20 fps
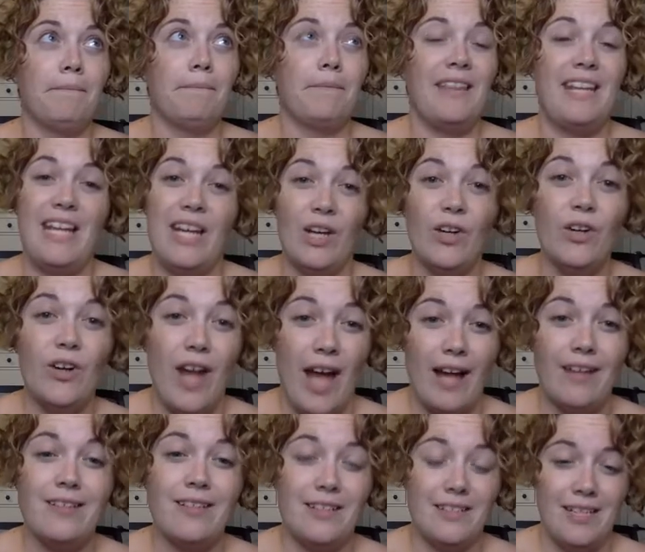the
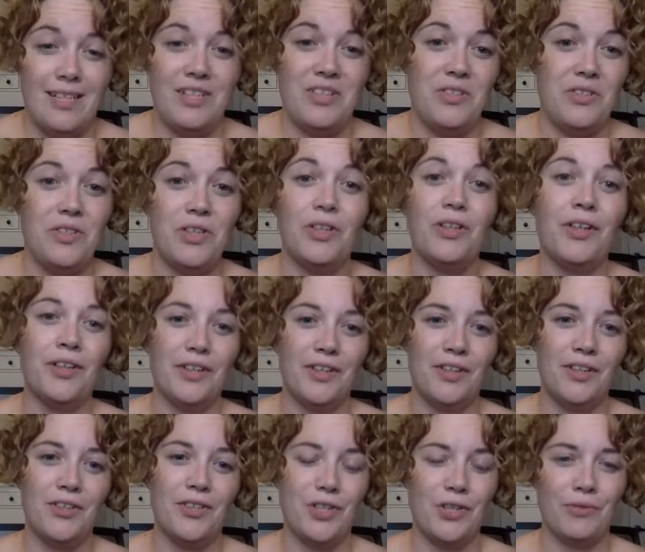internet to teach
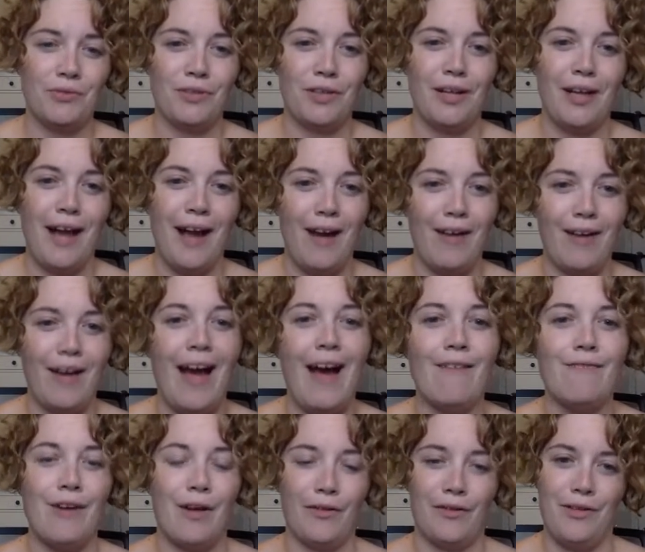your children how to
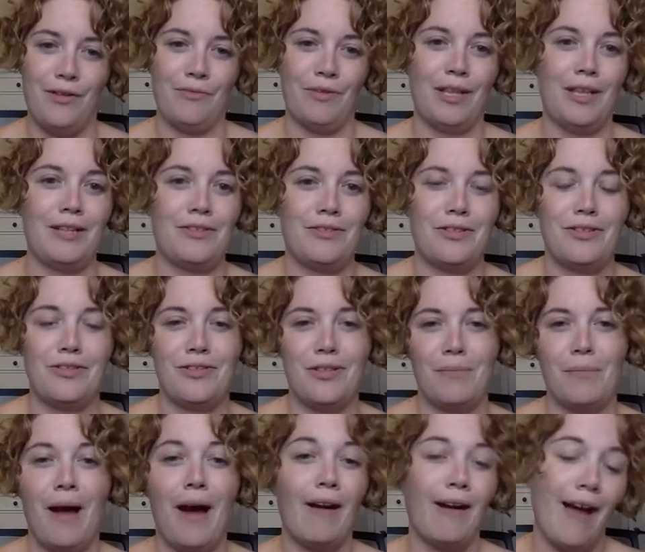have healthy
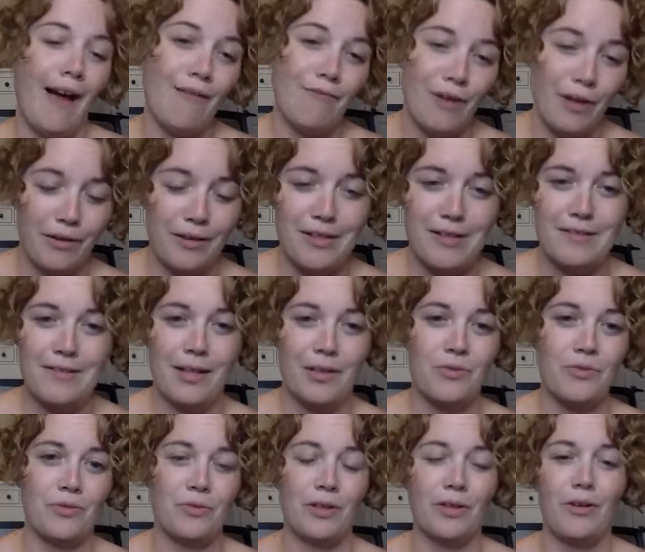relationship, how to have healthy
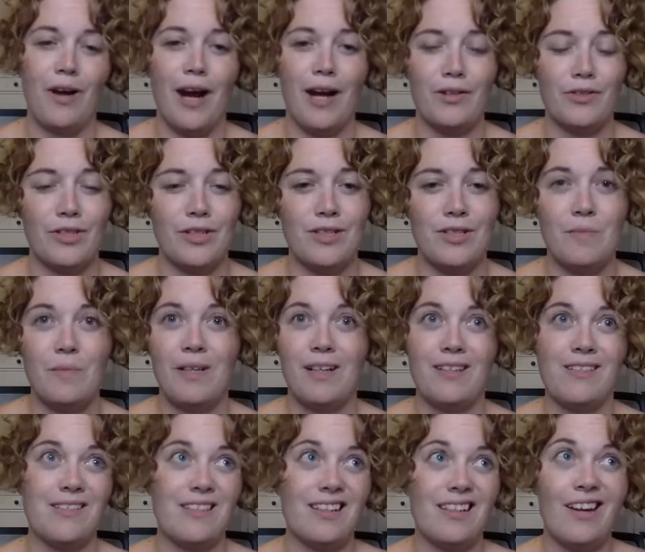sexual interactions,
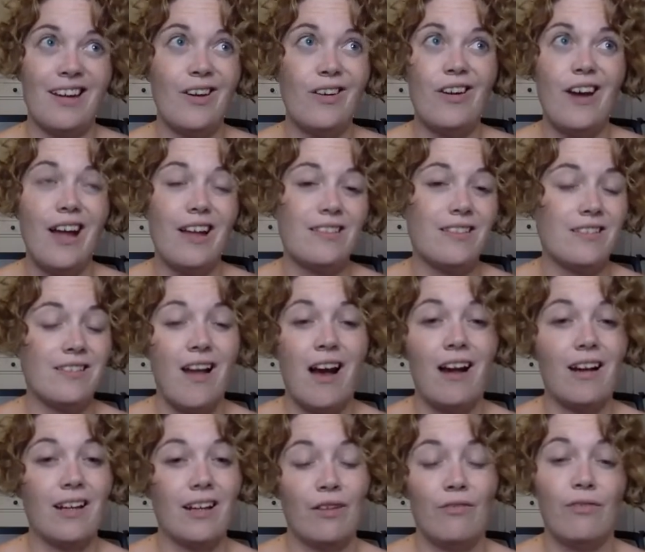because the internet does
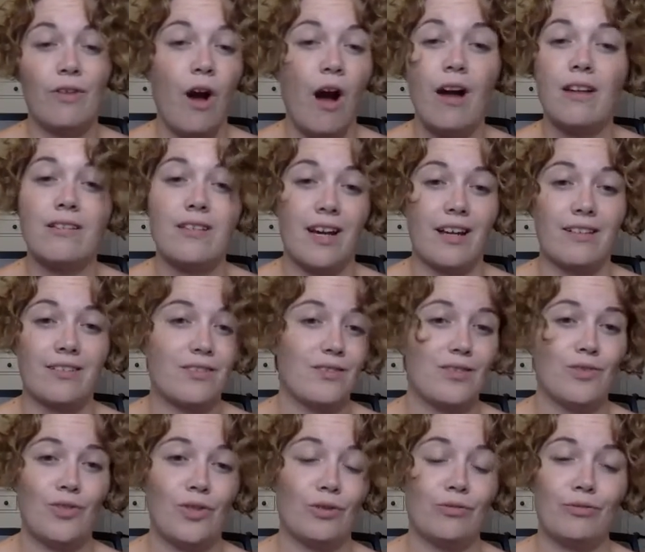not give context to
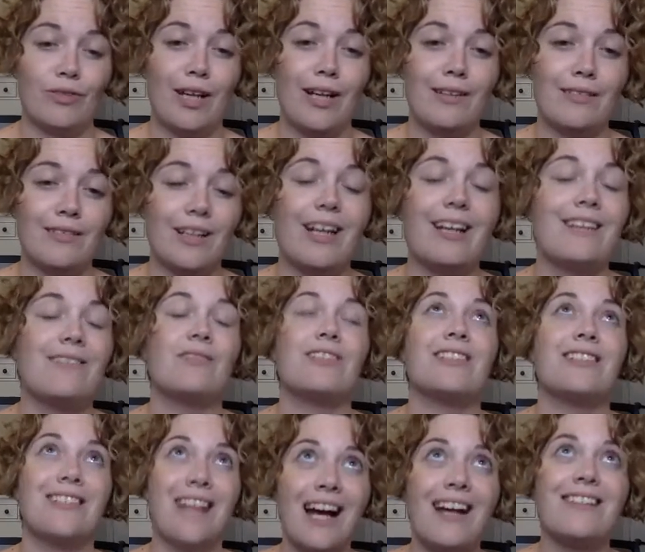children.
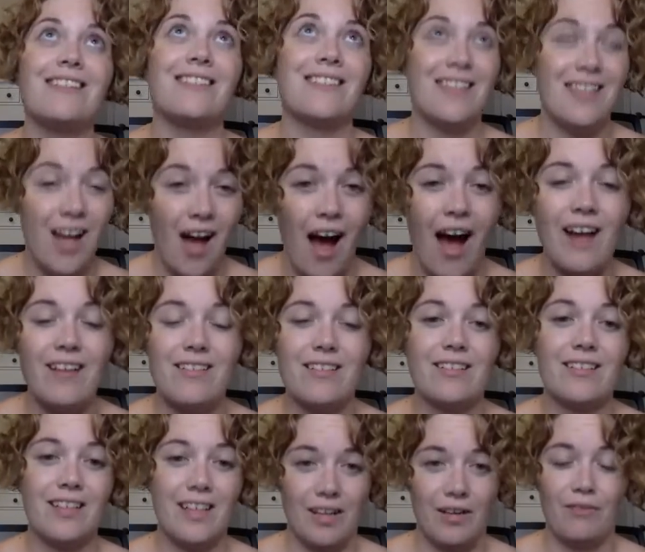It does not
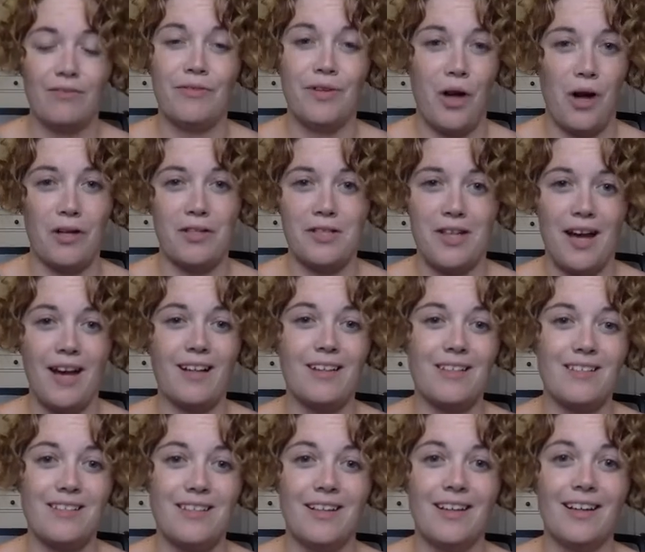give
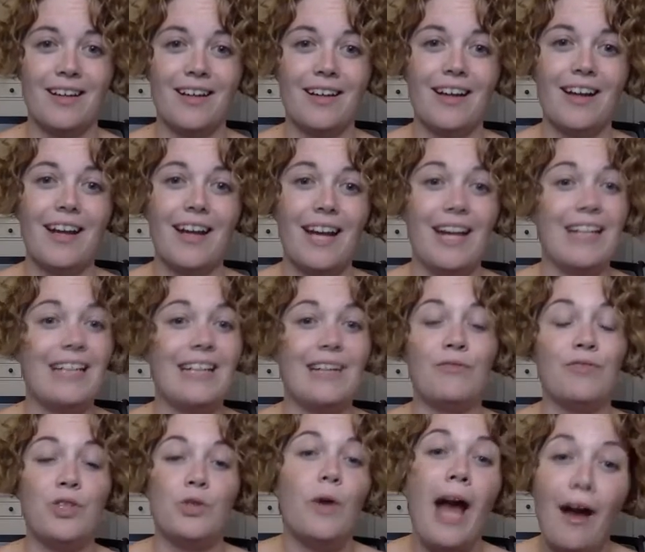context. It
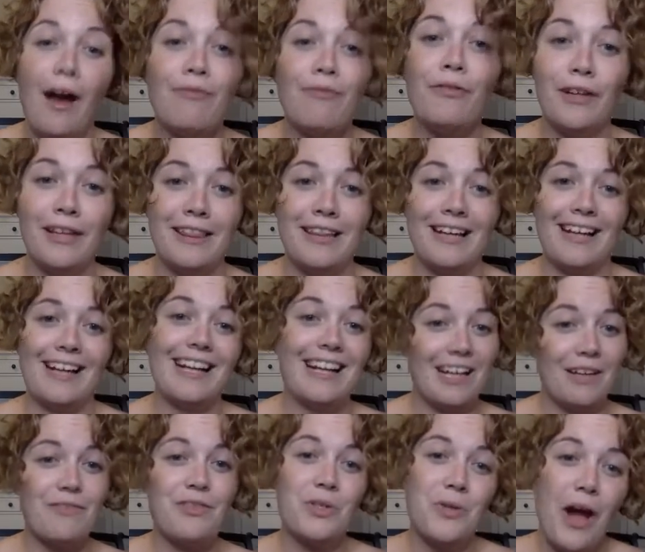gives you everything. It
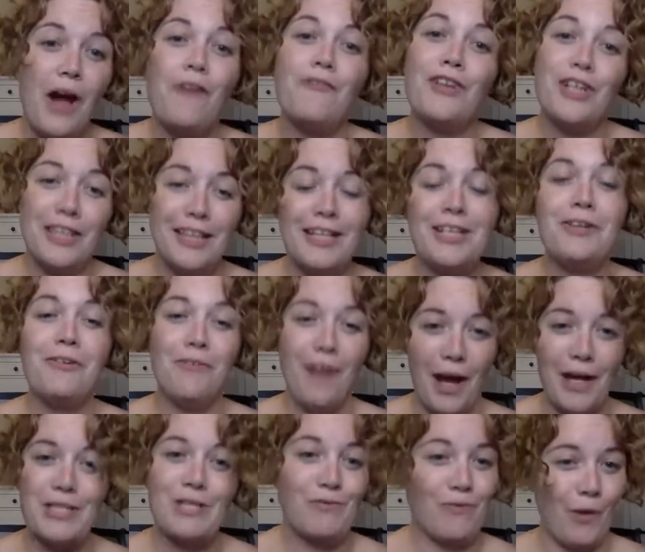gives you everything you've
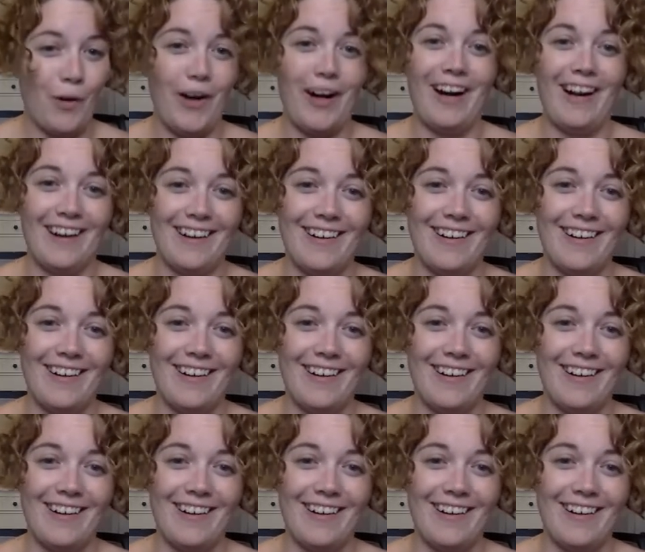asked for.